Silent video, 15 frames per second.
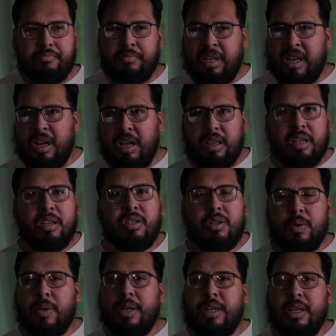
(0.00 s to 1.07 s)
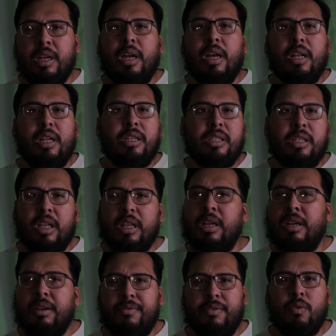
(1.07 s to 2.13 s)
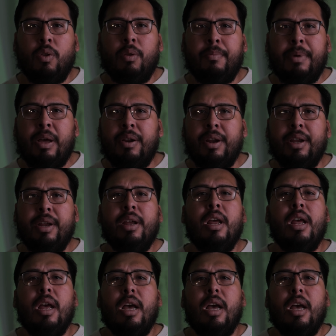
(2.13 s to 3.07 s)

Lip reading: Nothing to it. There's nothing difficult about it.